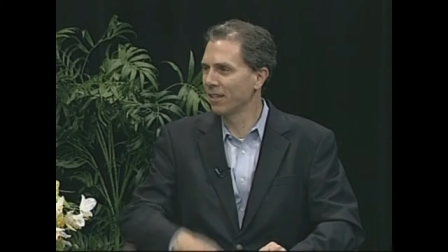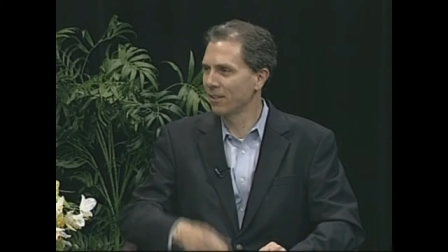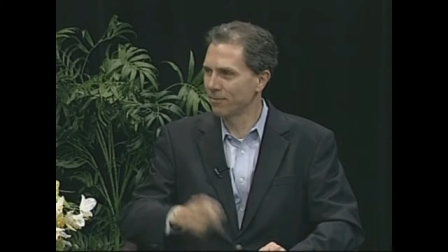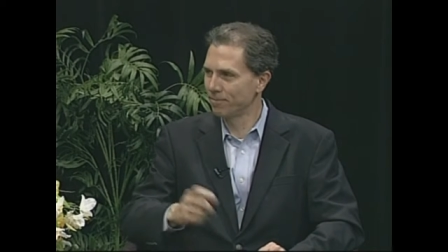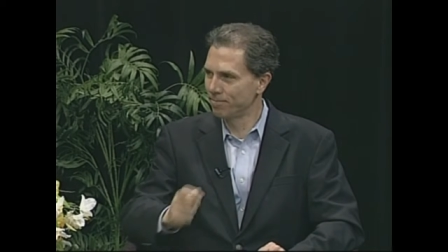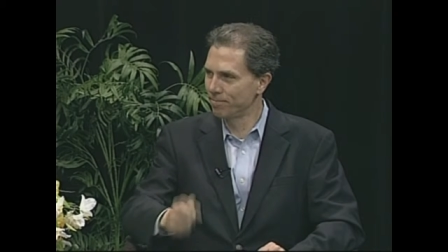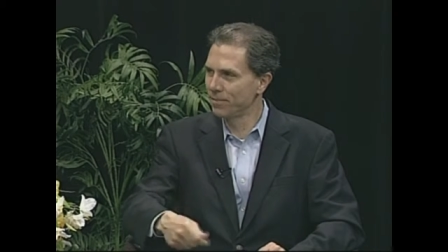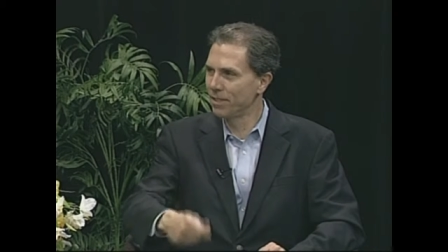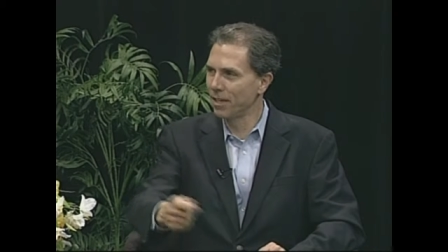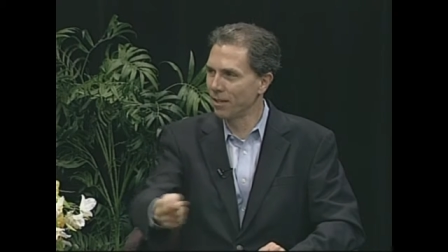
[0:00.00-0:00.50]

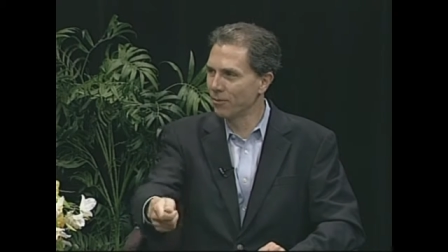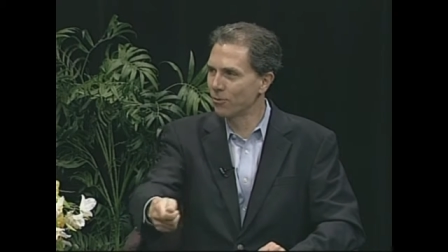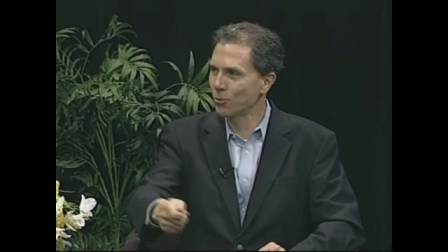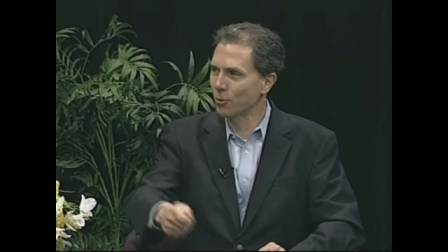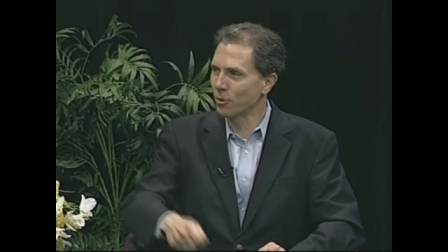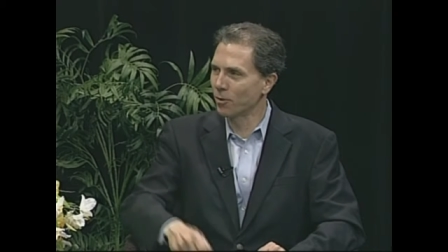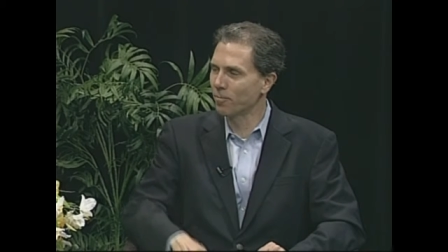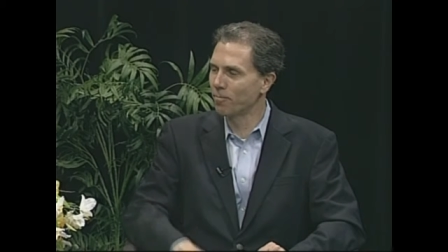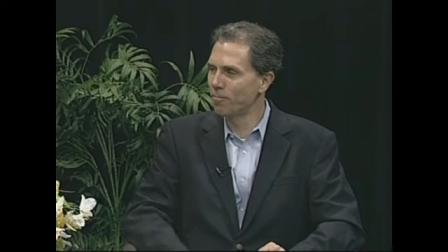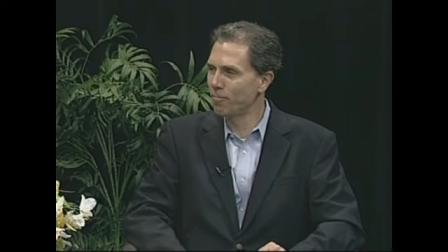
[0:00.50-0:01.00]
They'll, you know,
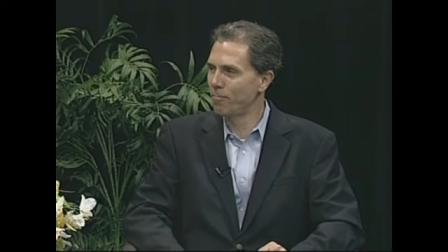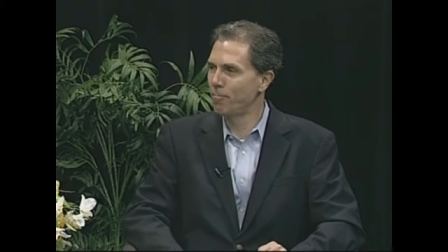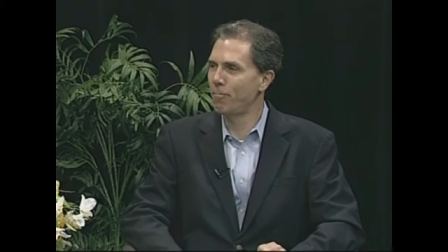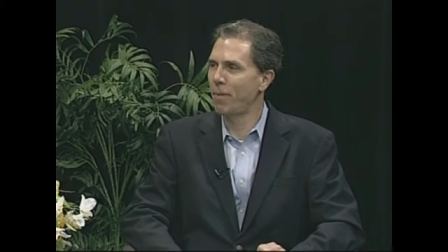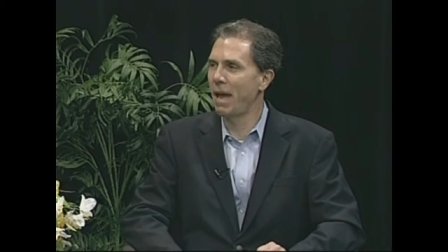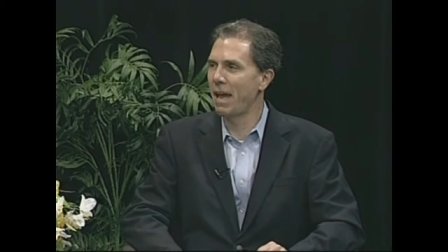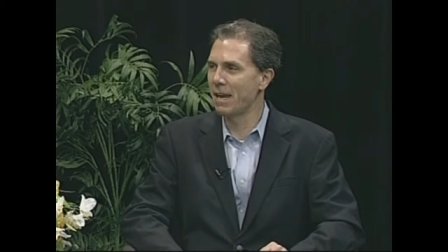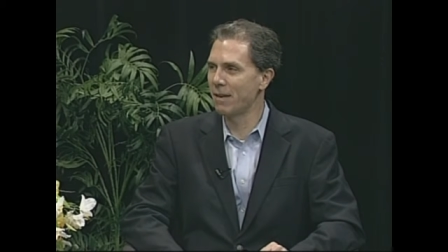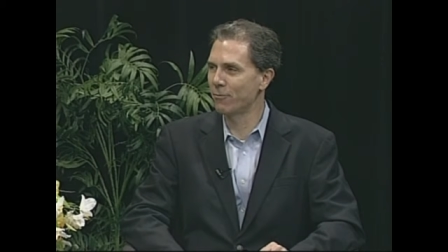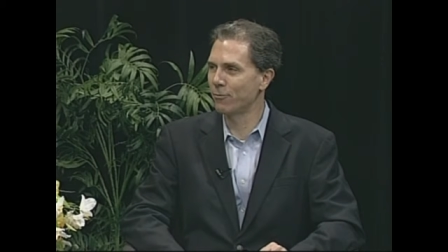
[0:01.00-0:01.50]
sort of
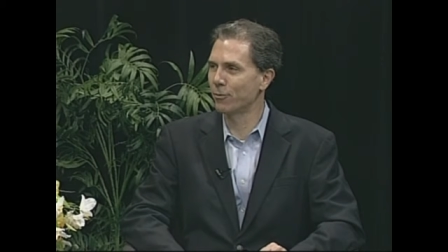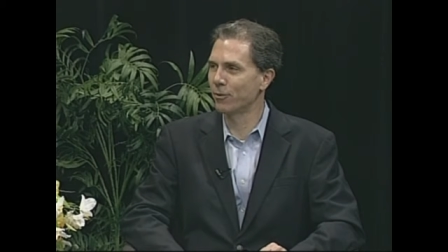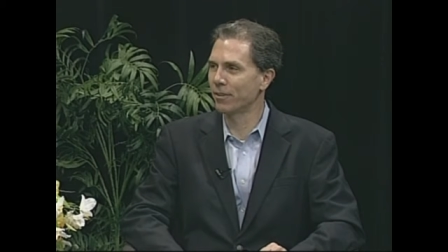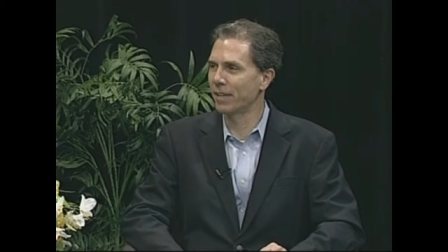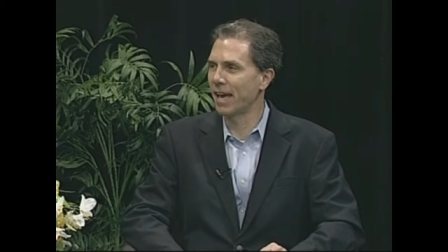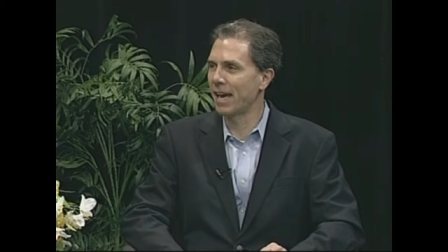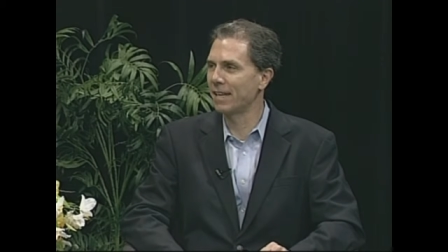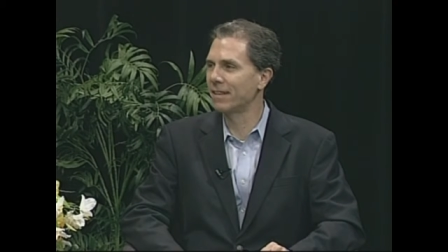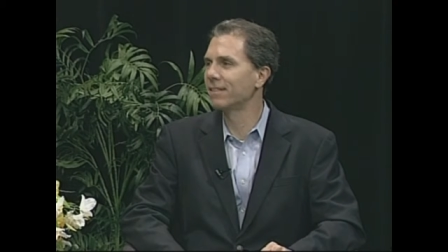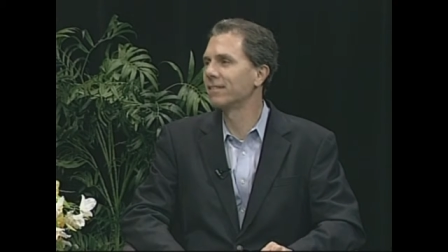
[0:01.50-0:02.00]
pay for
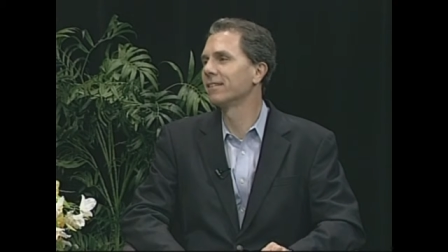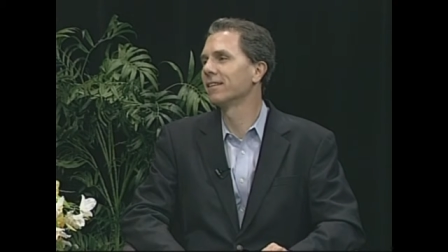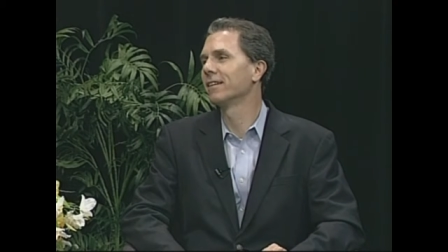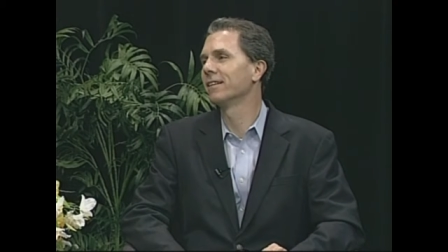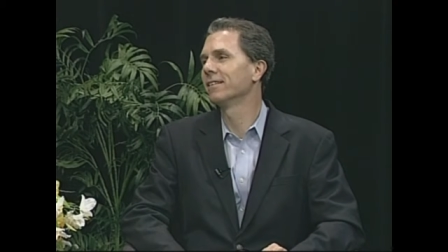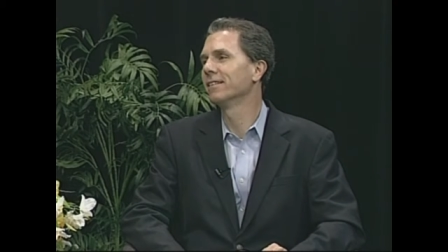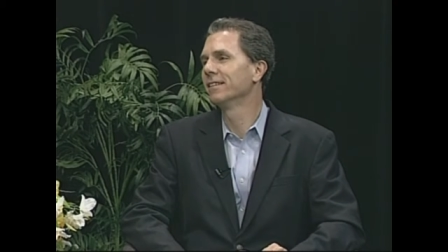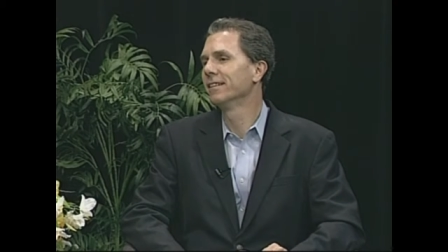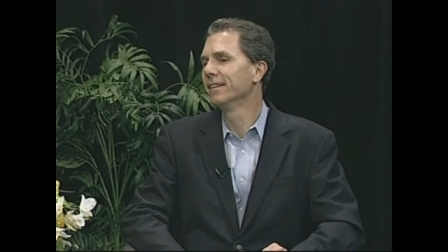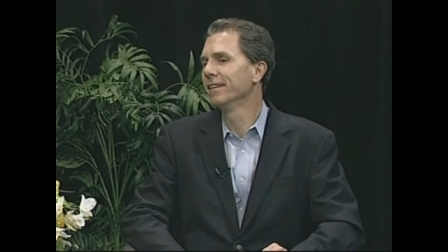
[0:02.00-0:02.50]
that.
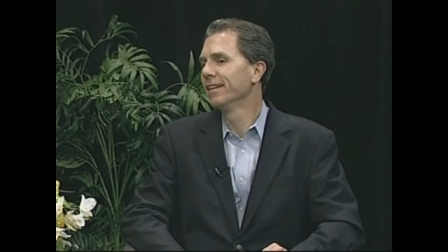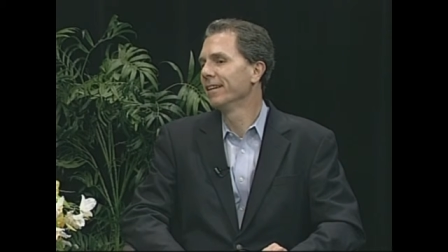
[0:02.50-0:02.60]
Uh,